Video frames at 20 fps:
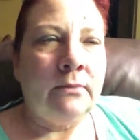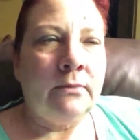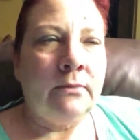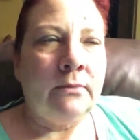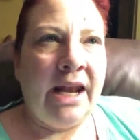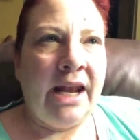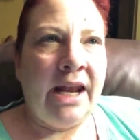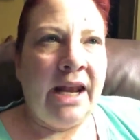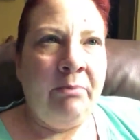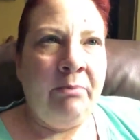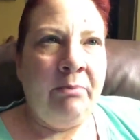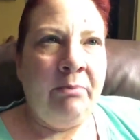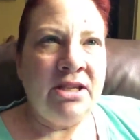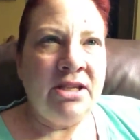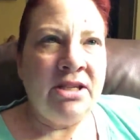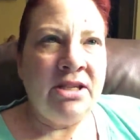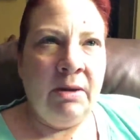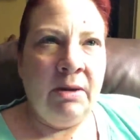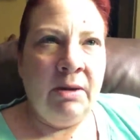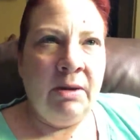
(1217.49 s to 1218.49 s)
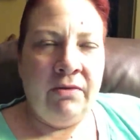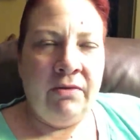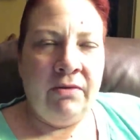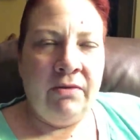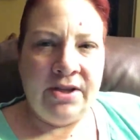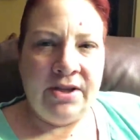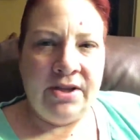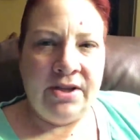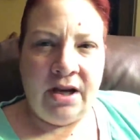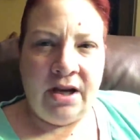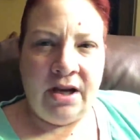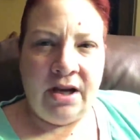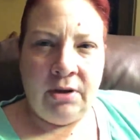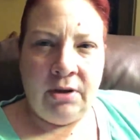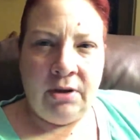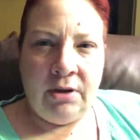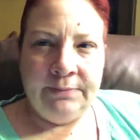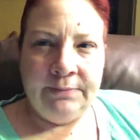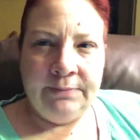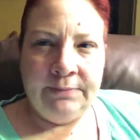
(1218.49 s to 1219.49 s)
and I picked them up over the
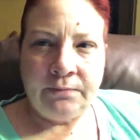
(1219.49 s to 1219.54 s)
summer.